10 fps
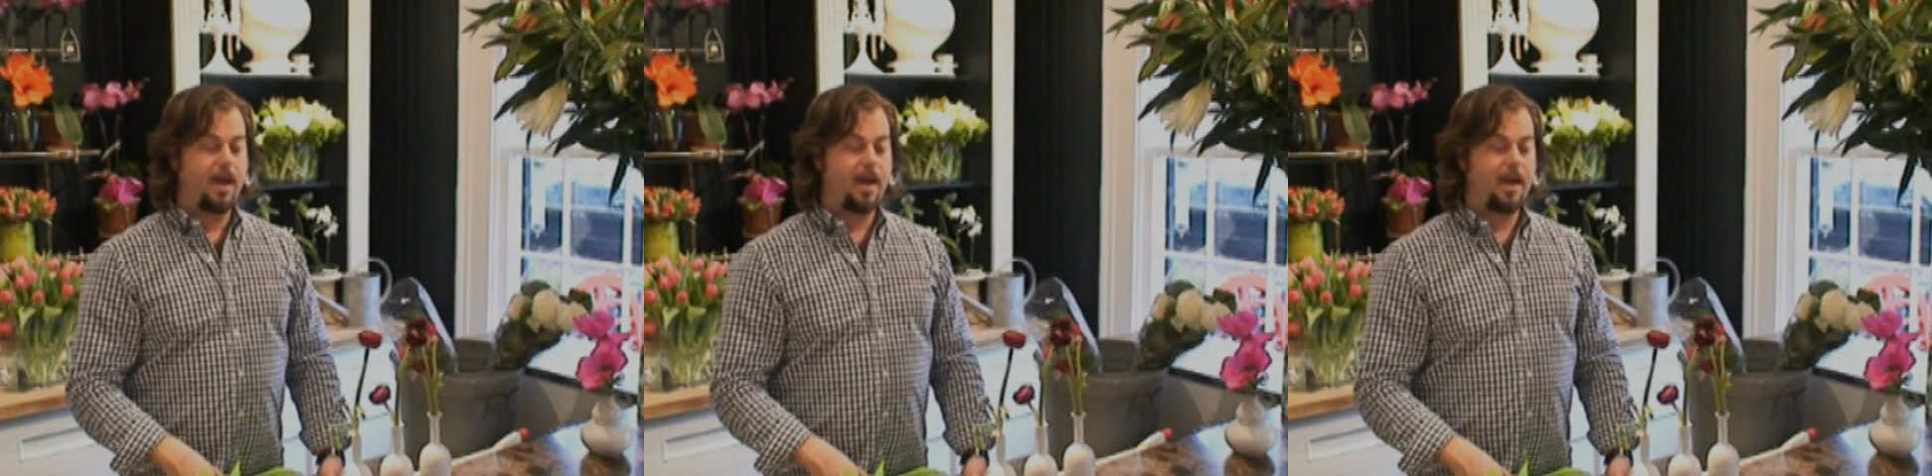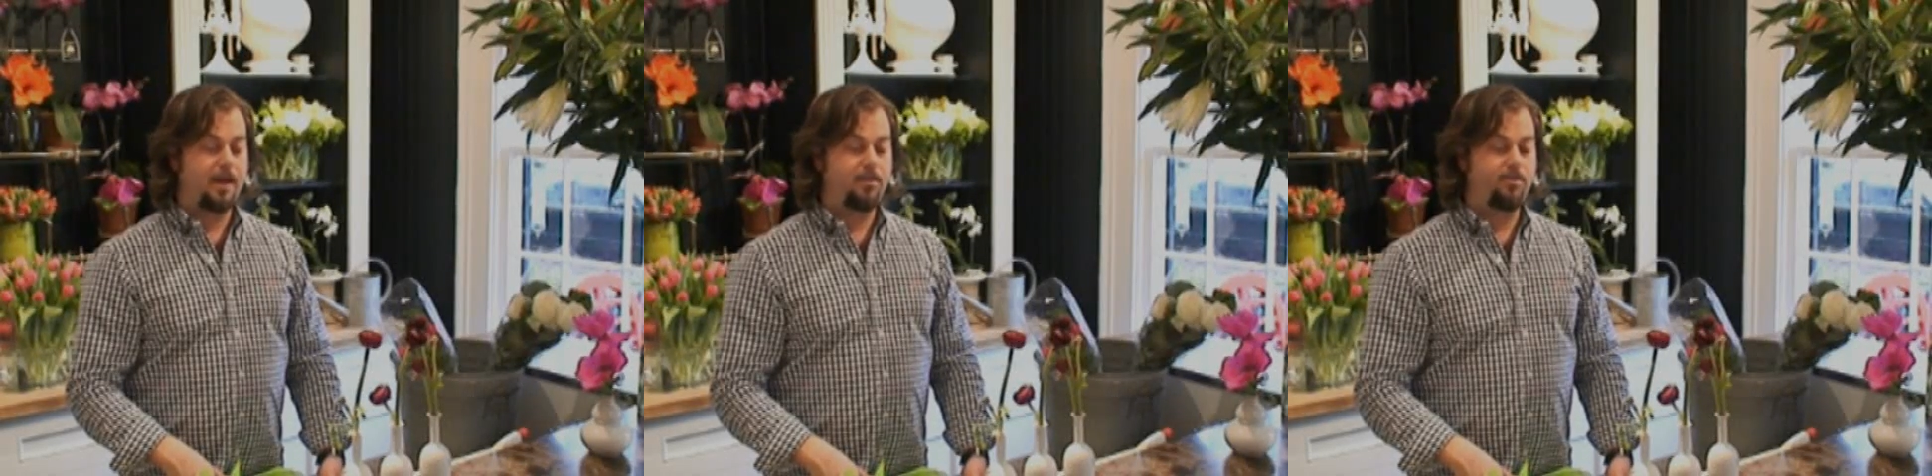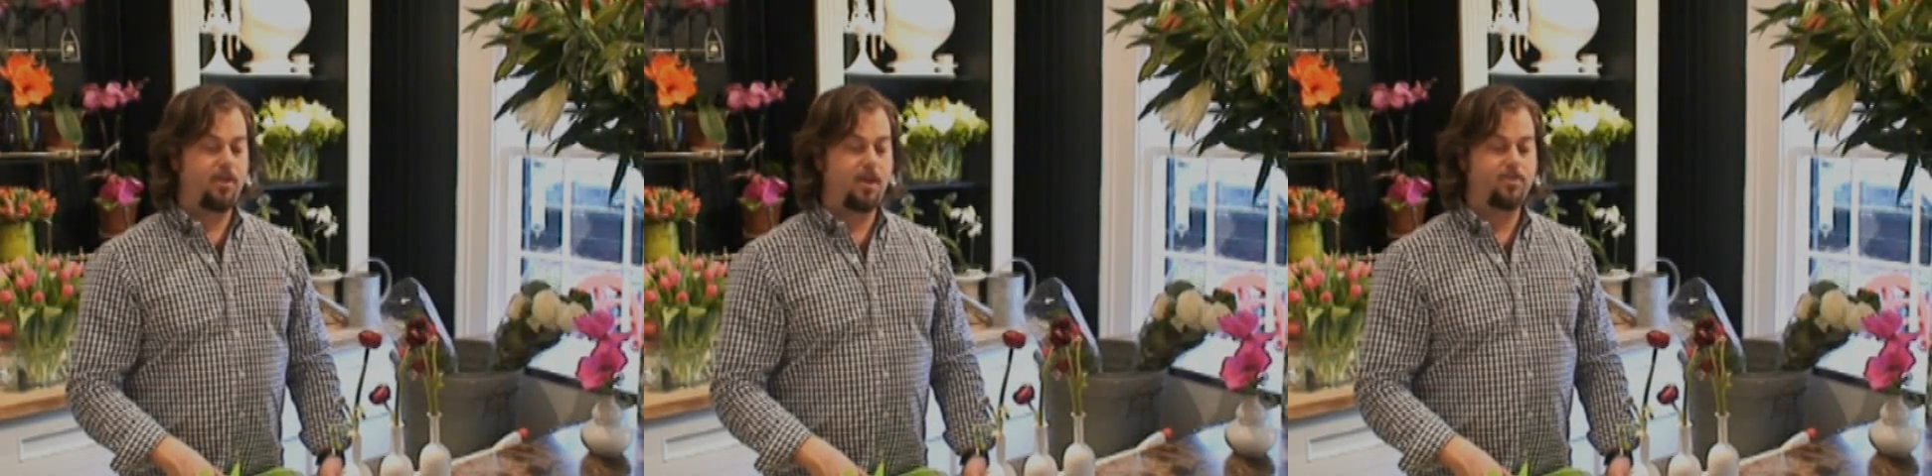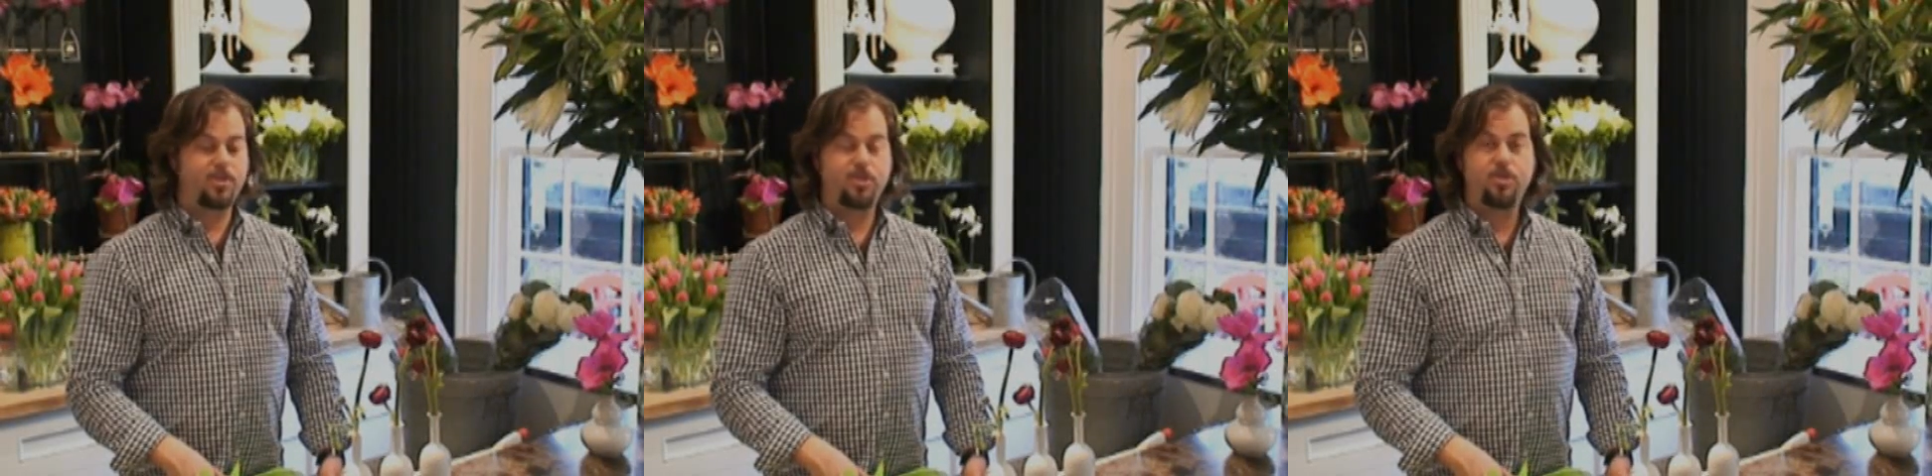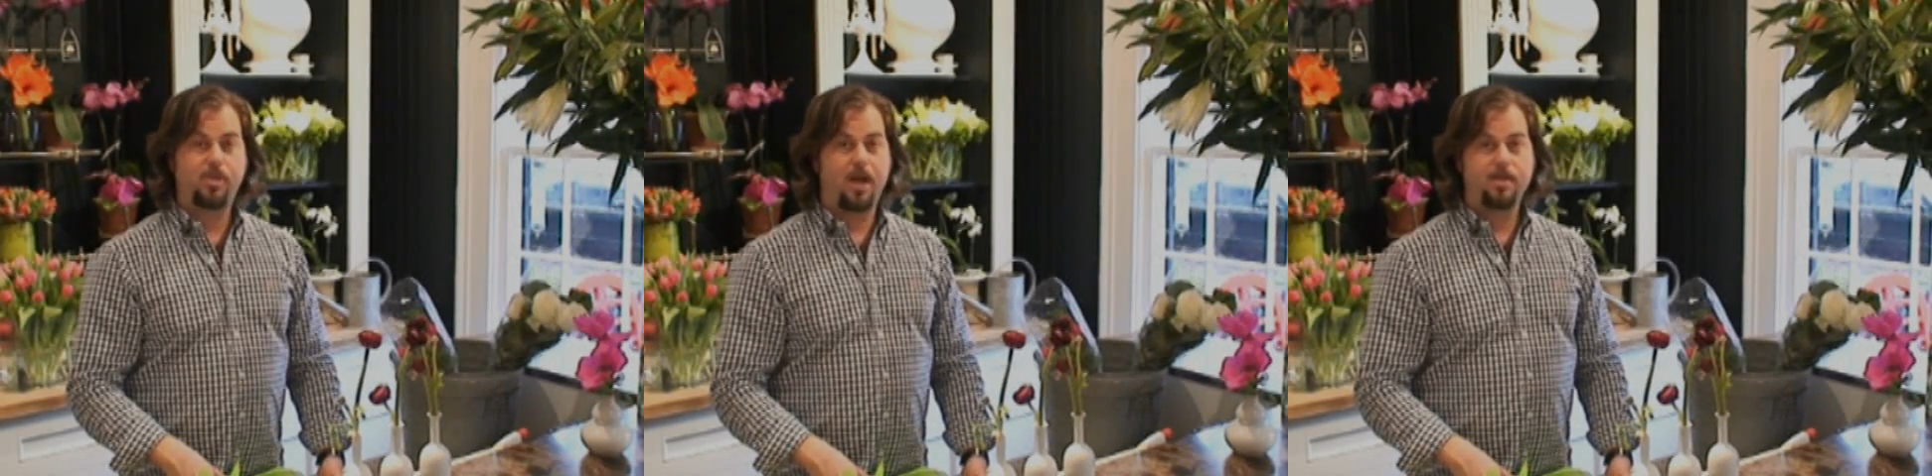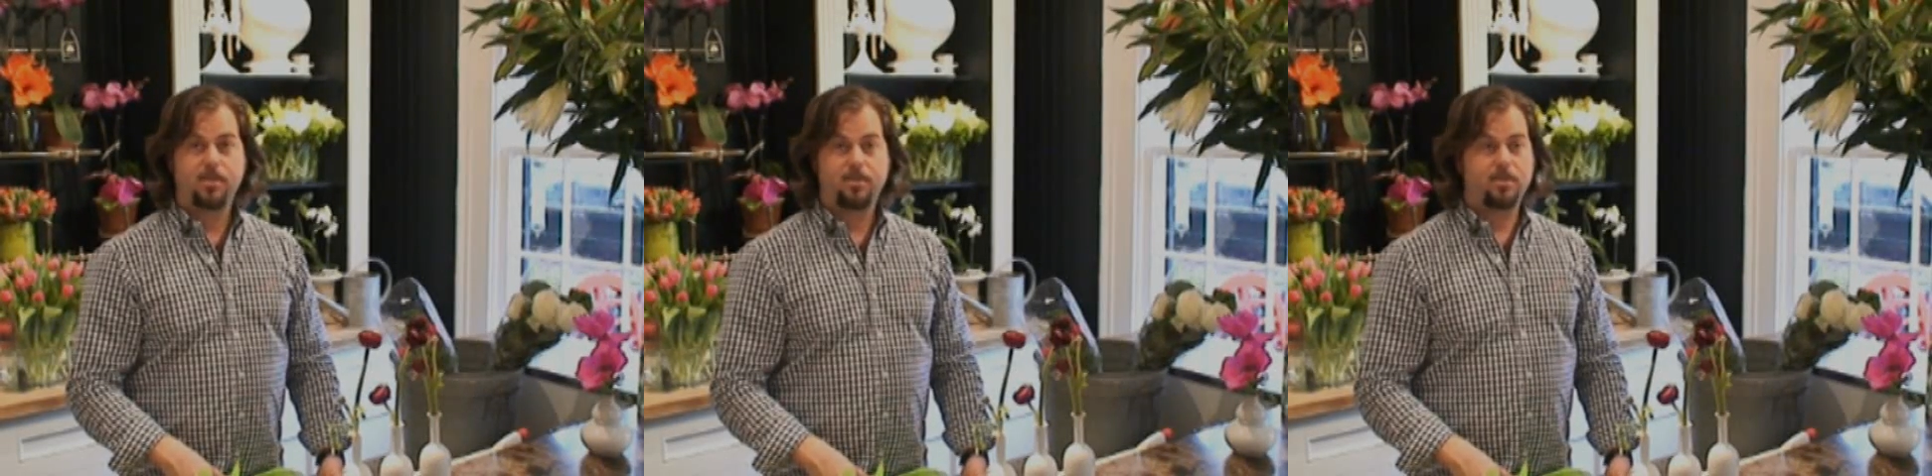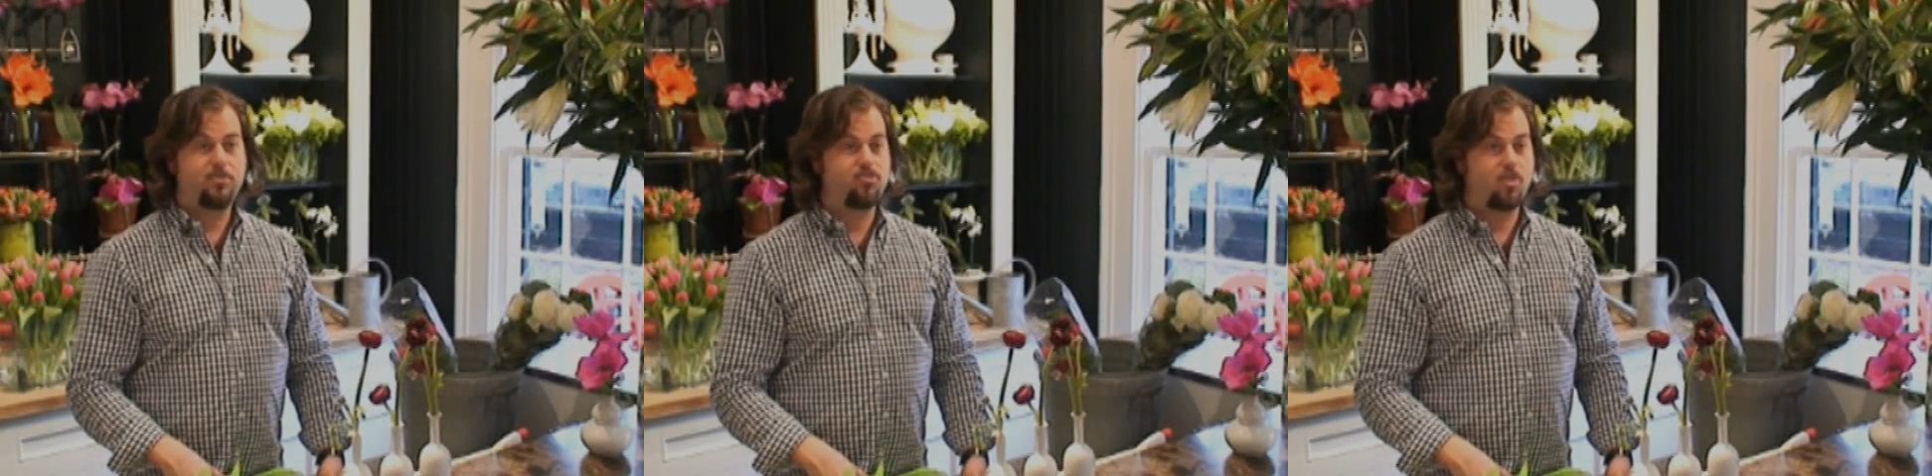And, you know, search your
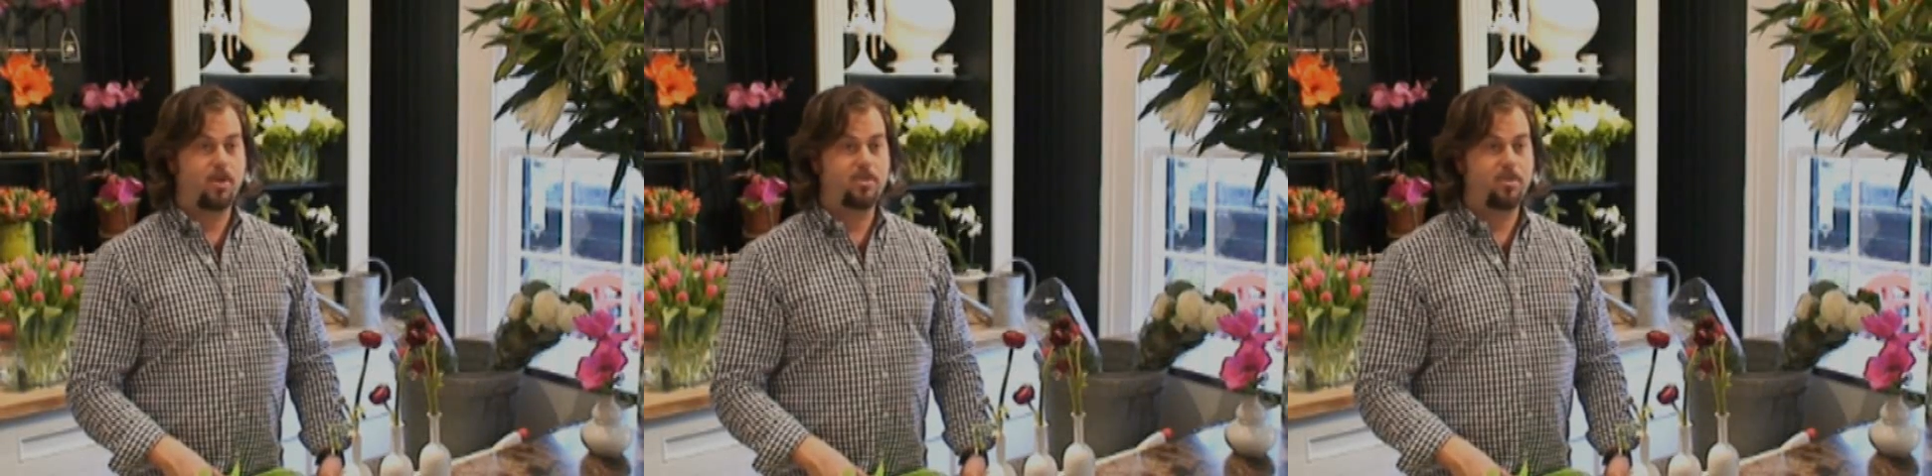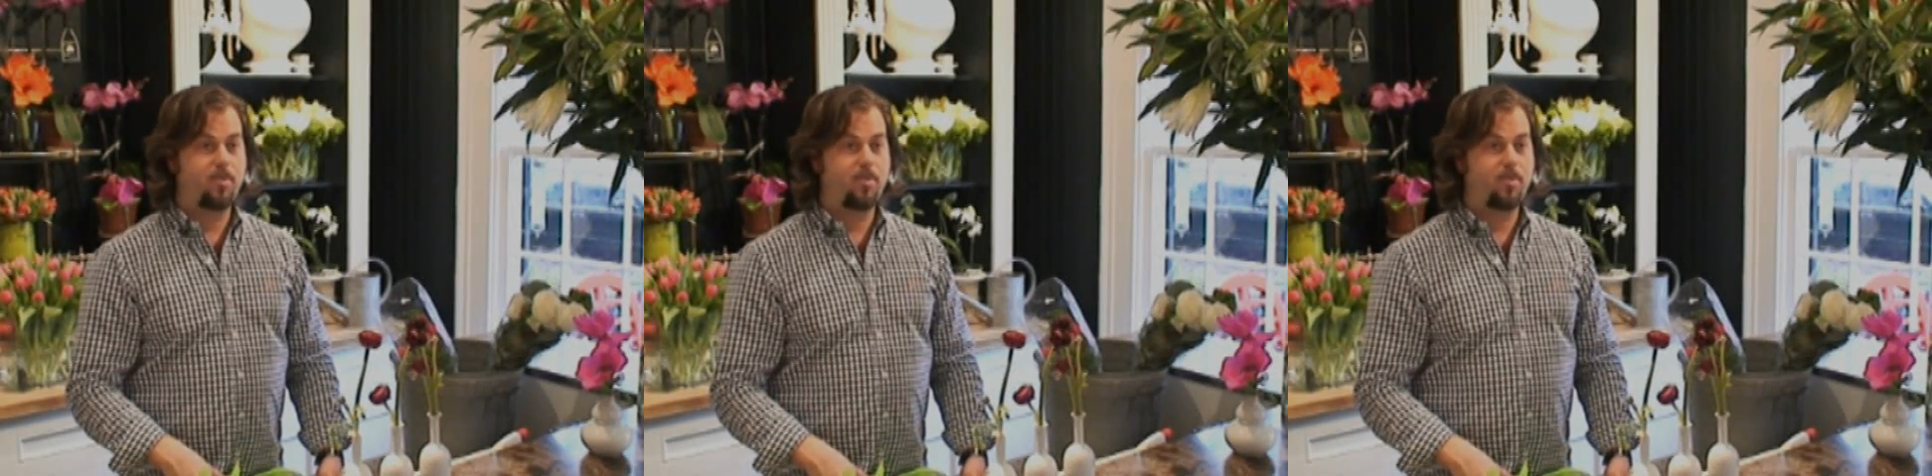closets, drawers.